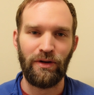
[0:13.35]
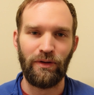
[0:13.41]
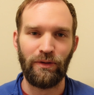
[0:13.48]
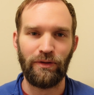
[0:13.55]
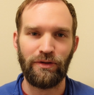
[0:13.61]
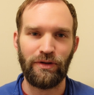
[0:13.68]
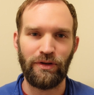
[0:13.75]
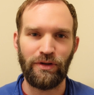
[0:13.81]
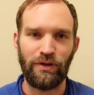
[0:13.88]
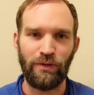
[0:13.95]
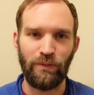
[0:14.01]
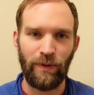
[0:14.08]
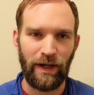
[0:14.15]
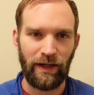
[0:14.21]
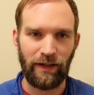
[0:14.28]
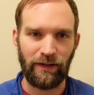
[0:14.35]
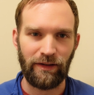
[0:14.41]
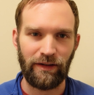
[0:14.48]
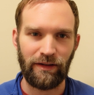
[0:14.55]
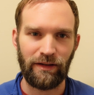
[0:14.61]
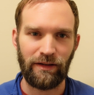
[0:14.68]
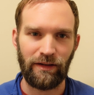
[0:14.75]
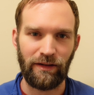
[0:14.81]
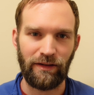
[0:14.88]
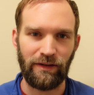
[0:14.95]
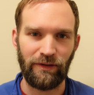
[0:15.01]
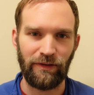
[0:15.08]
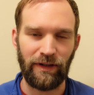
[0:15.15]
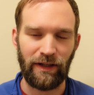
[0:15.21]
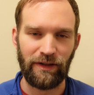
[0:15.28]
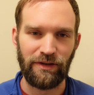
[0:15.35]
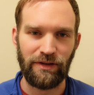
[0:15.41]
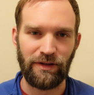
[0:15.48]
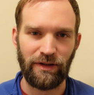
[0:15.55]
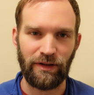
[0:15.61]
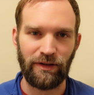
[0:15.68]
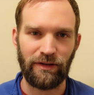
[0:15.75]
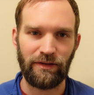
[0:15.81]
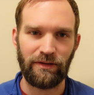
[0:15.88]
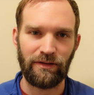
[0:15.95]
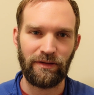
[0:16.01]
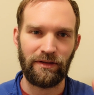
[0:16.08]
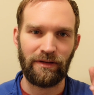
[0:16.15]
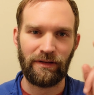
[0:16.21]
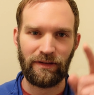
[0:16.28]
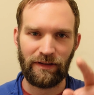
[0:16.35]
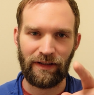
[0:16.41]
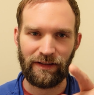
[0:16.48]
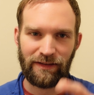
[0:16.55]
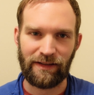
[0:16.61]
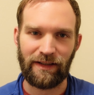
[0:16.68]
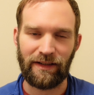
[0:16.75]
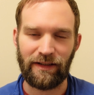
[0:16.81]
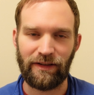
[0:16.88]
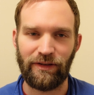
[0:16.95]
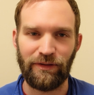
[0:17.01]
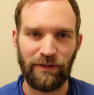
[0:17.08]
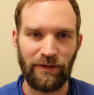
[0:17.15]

or should you wait until next year? Let's get into